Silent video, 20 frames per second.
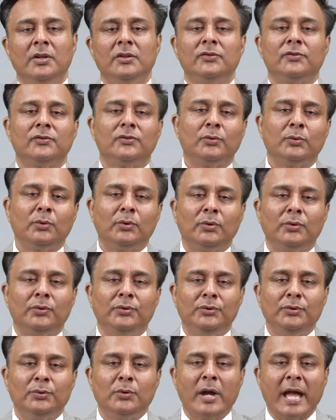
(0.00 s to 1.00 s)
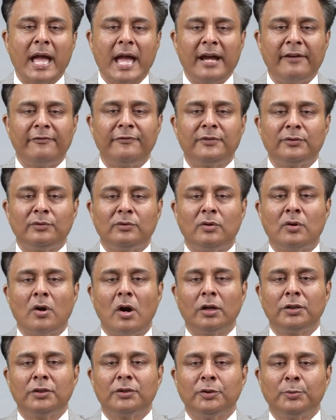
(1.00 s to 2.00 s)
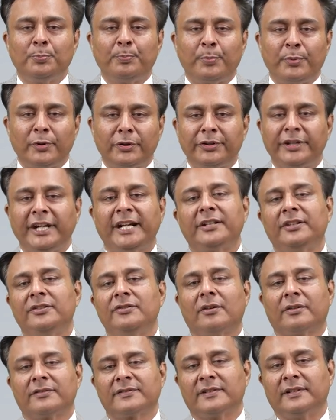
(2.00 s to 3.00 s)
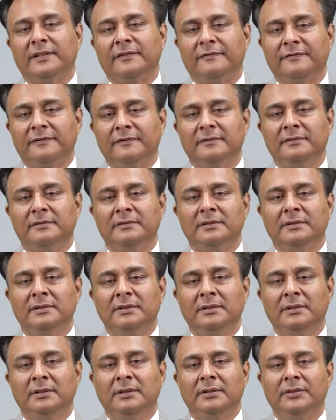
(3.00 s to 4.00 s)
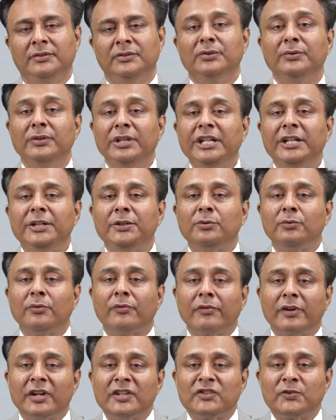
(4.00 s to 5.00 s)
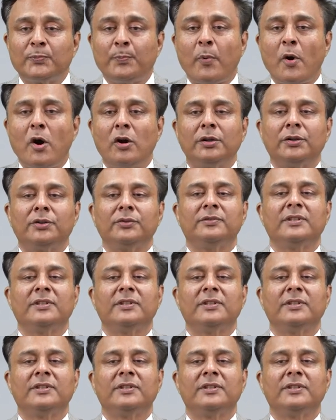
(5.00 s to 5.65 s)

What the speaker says: So you have to got to protect yourself. You need to respond to